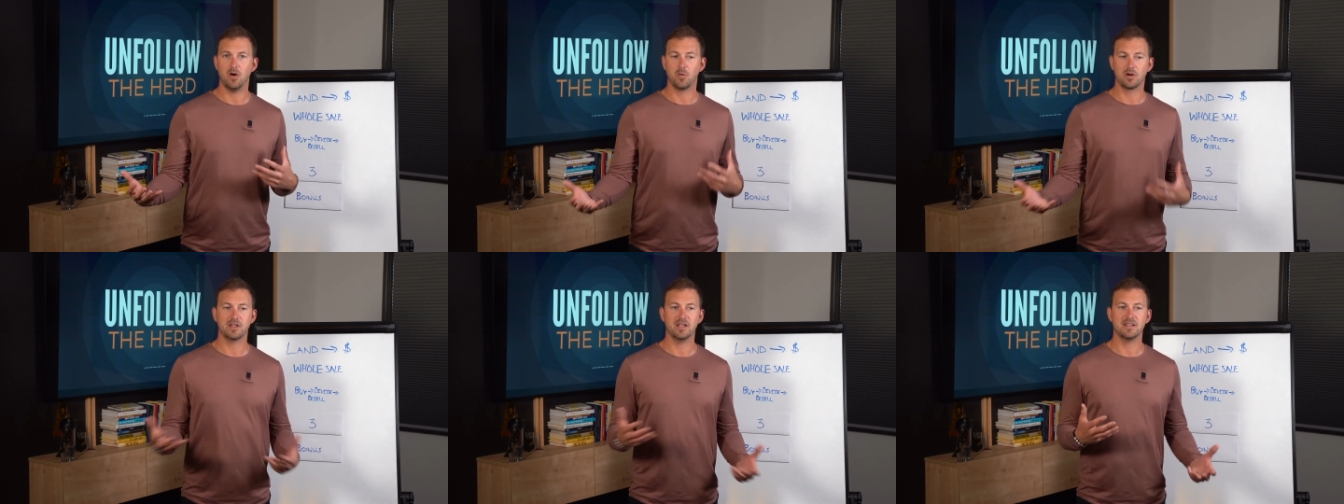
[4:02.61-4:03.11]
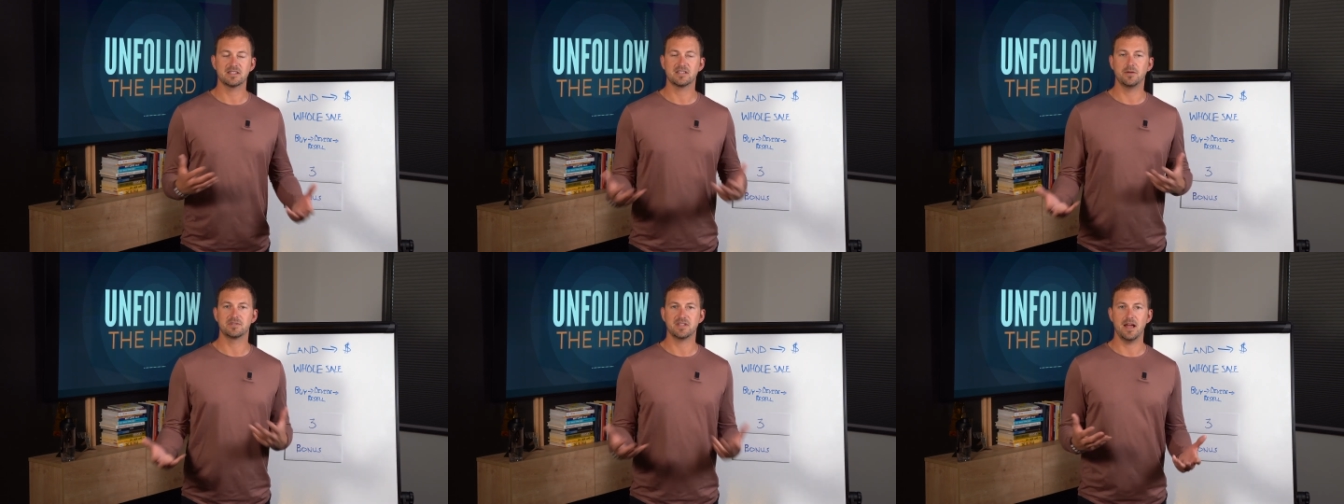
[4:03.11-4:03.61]
working this
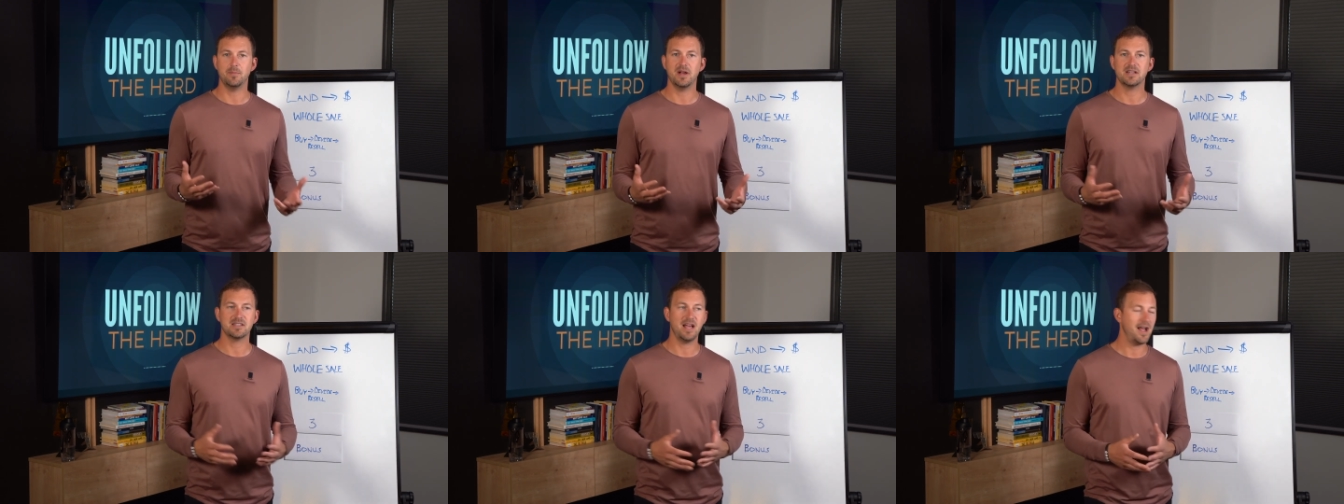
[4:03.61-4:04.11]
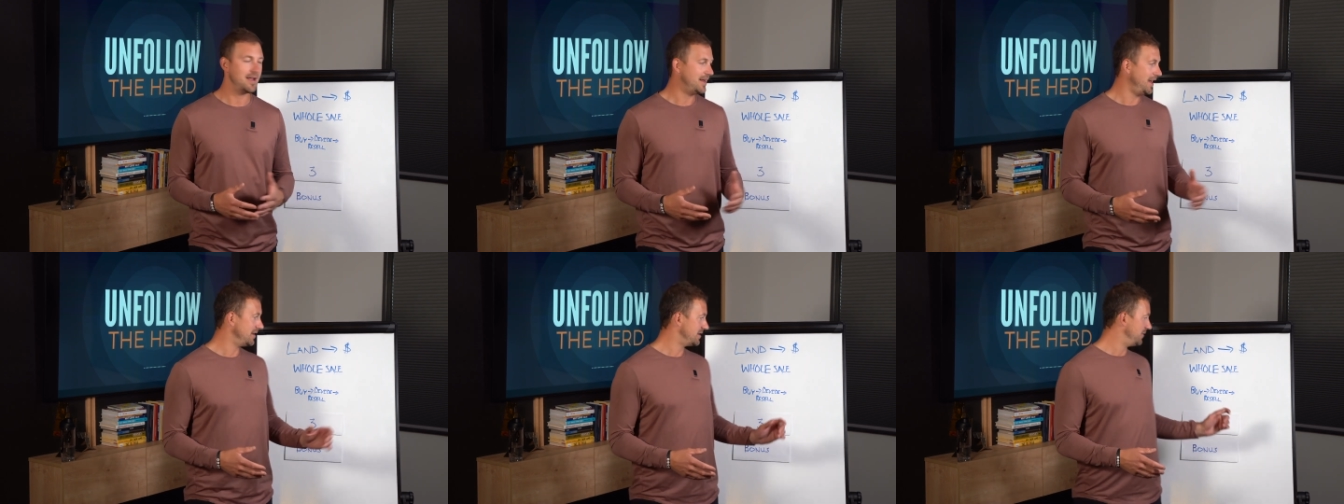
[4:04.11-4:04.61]
side by side
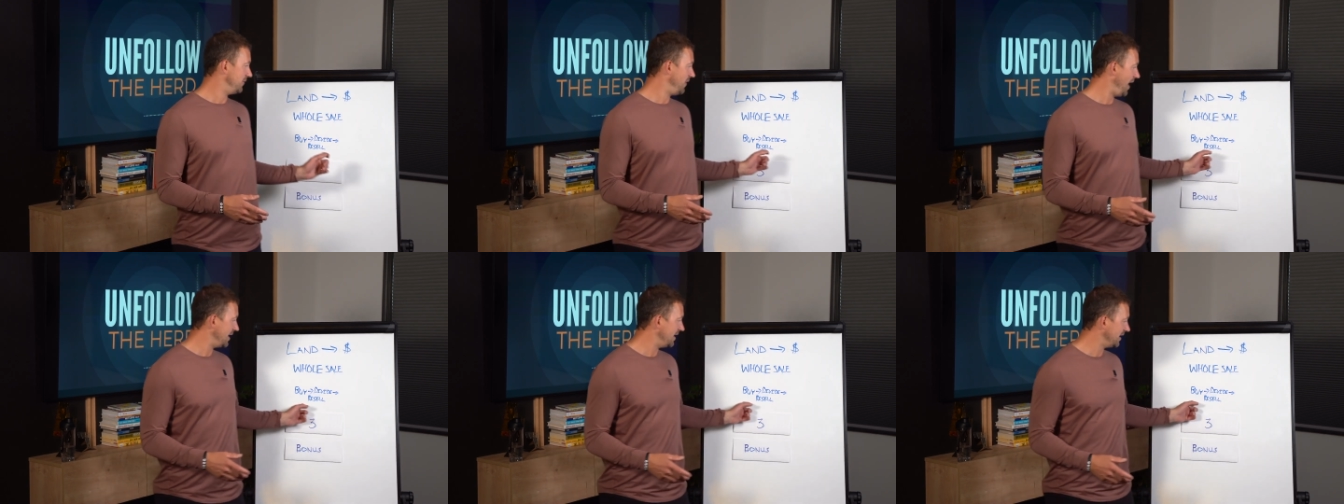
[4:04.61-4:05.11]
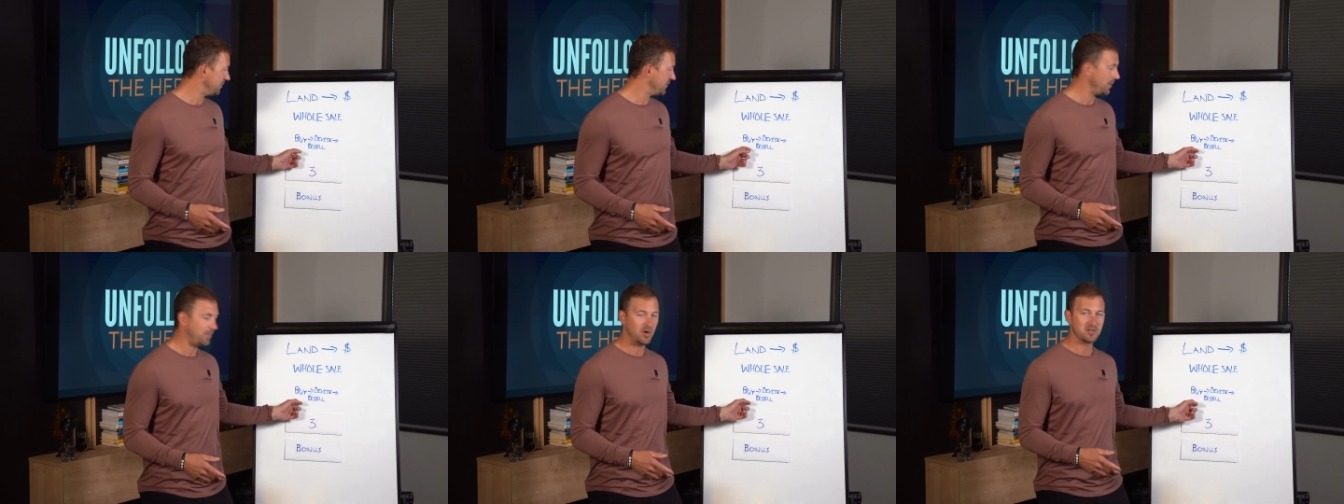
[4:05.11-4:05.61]
and dividing up
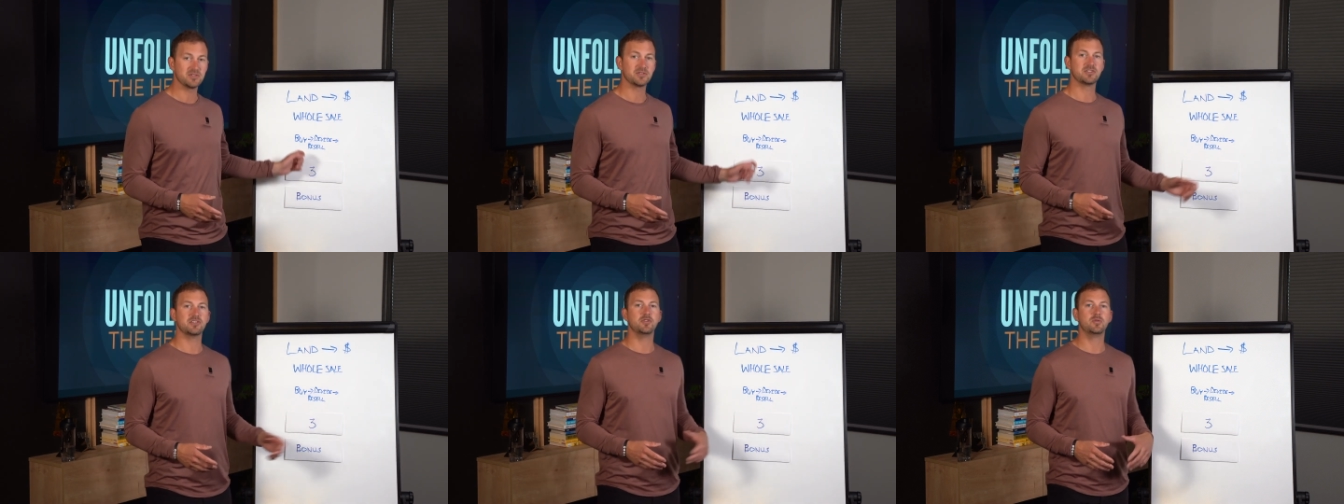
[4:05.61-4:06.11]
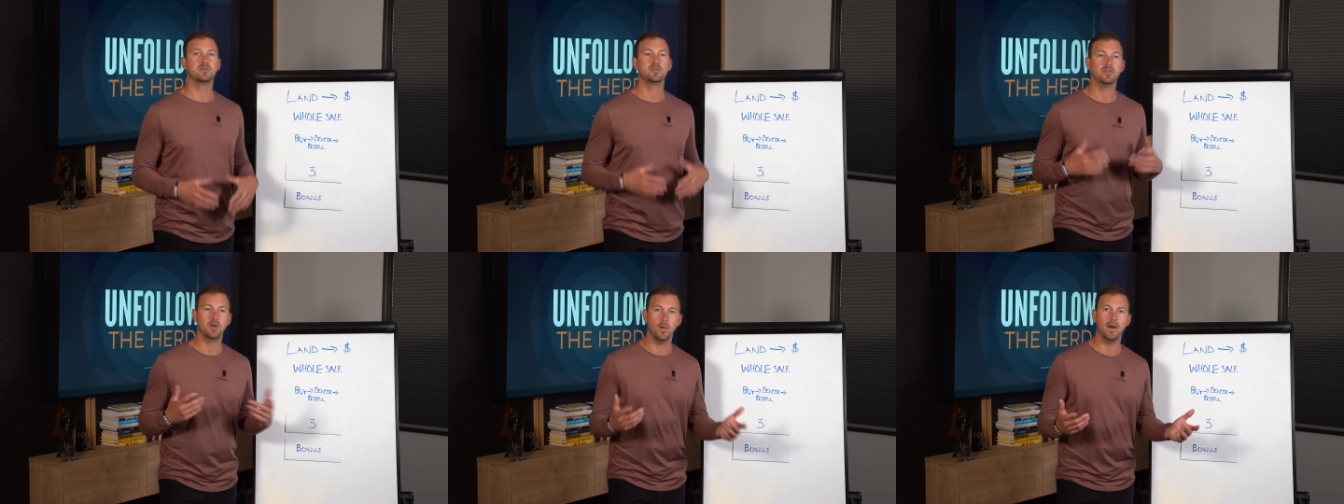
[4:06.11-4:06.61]
that parcel so you
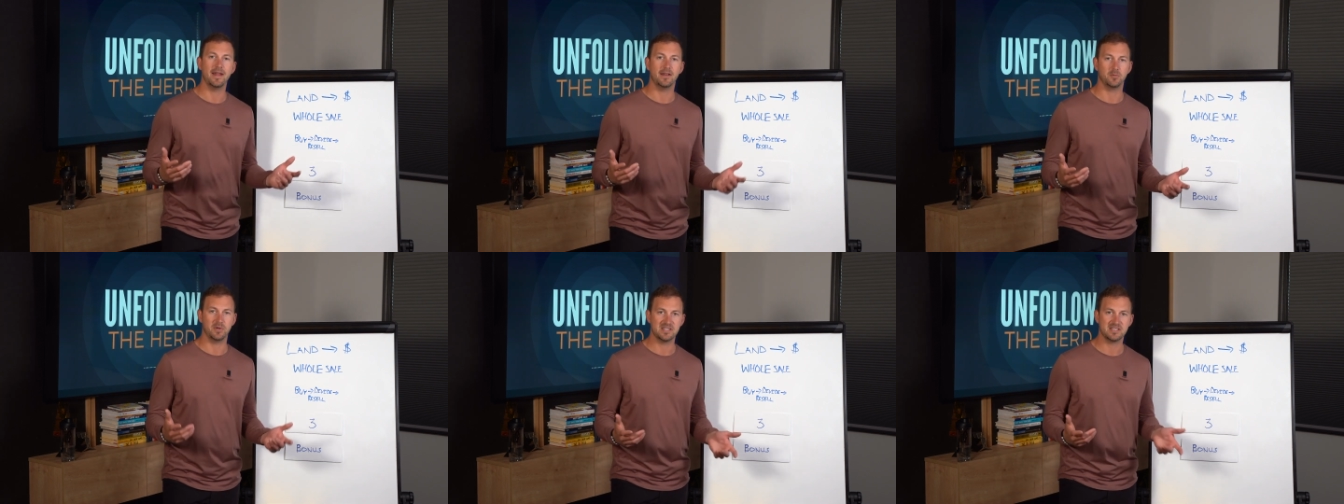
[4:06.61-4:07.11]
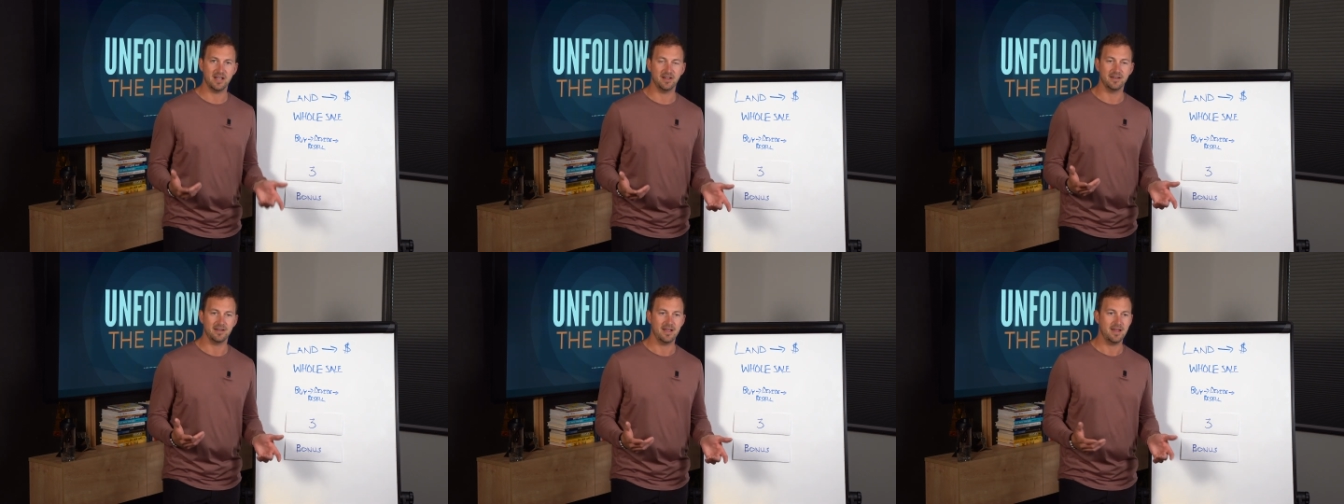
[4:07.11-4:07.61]
can go ahead and resell
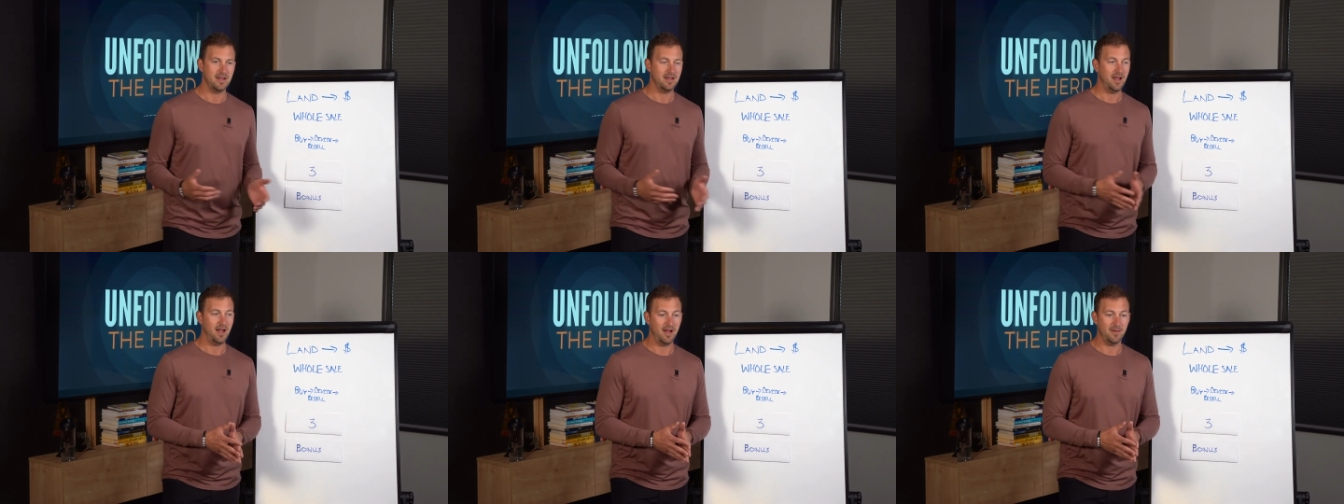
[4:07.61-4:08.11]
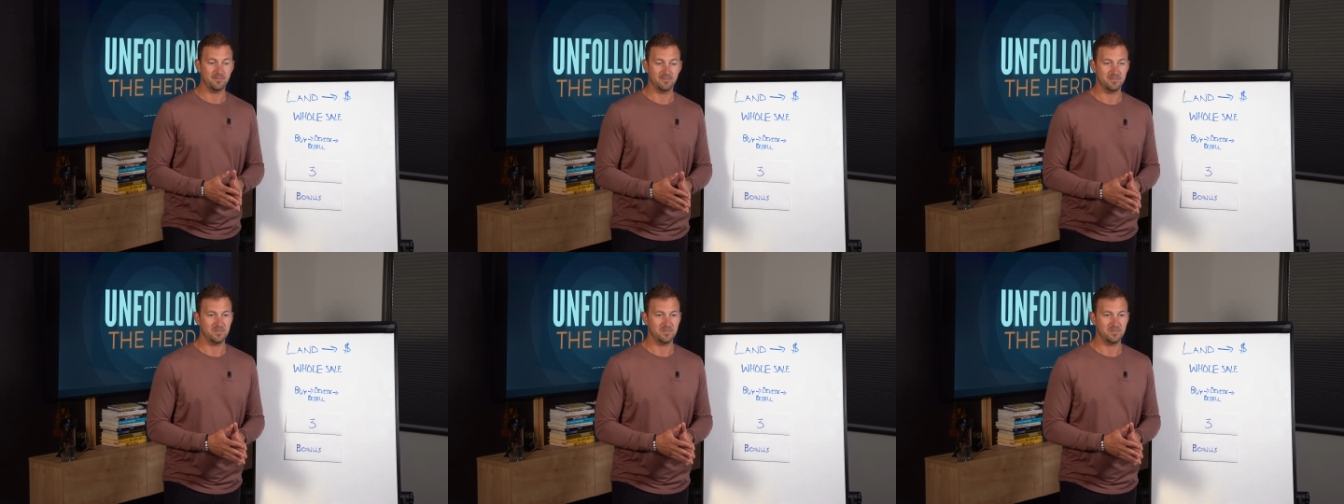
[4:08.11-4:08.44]
it.